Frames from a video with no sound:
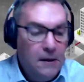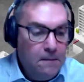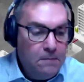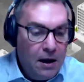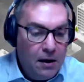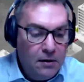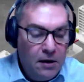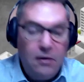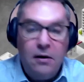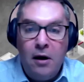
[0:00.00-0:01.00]

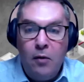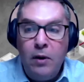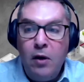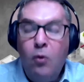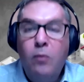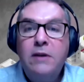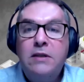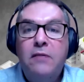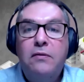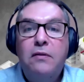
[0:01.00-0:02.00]
Now we always
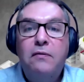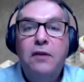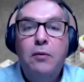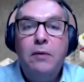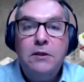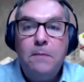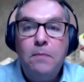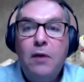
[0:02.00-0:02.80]
have the viewers.